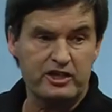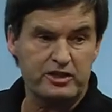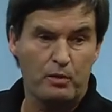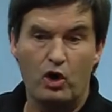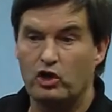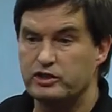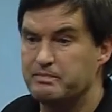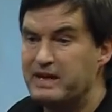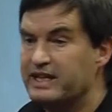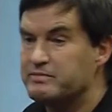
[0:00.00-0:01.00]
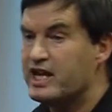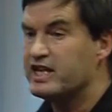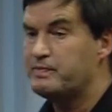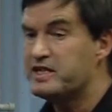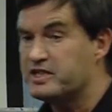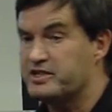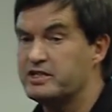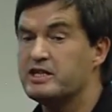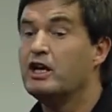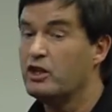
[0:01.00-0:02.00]
small to medium sized
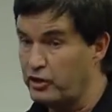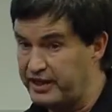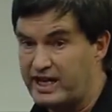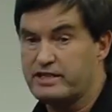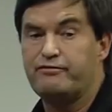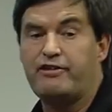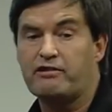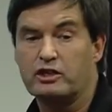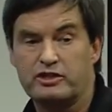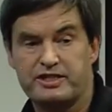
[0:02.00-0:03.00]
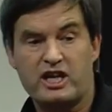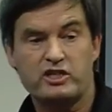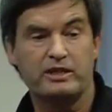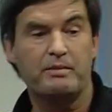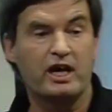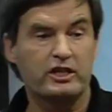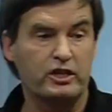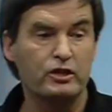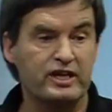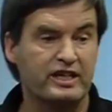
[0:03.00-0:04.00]
businesses, though that is a very good section of the market to
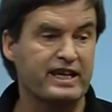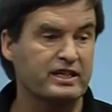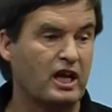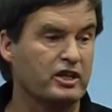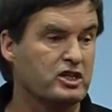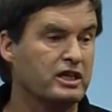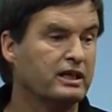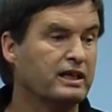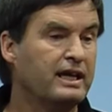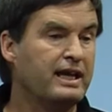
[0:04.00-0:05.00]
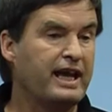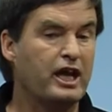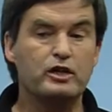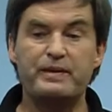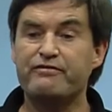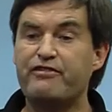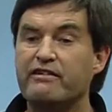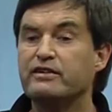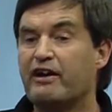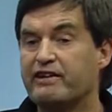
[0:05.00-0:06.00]
use our technology. It could be
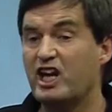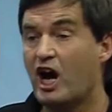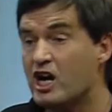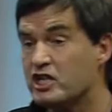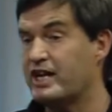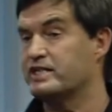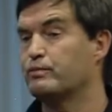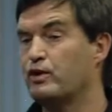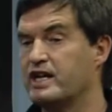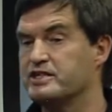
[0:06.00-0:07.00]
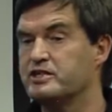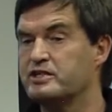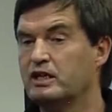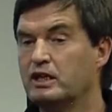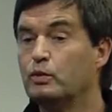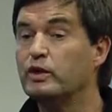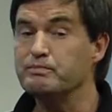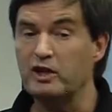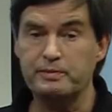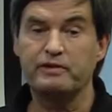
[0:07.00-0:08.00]
very, very large enterprises with
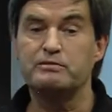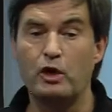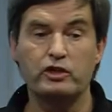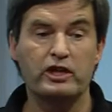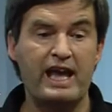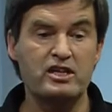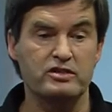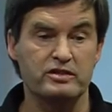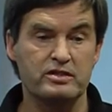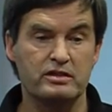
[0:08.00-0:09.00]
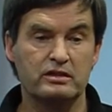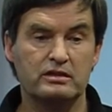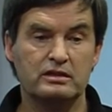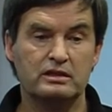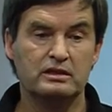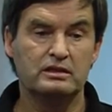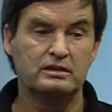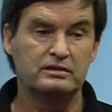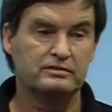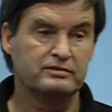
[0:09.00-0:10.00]
multiple remote locations,
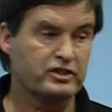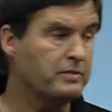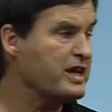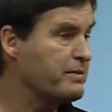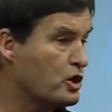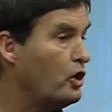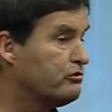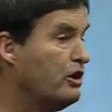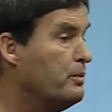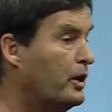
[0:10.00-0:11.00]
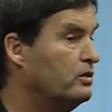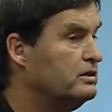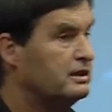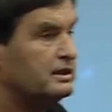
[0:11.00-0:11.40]
sometimes called robo.